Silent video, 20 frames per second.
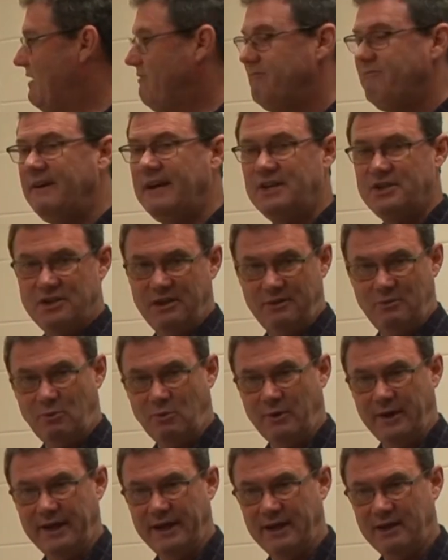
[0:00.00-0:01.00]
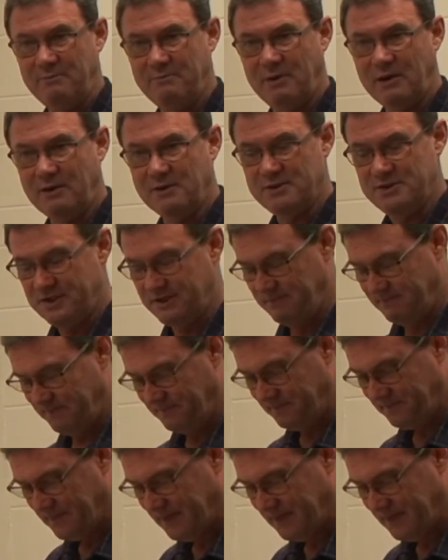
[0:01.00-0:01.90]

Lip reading: visually oriented person.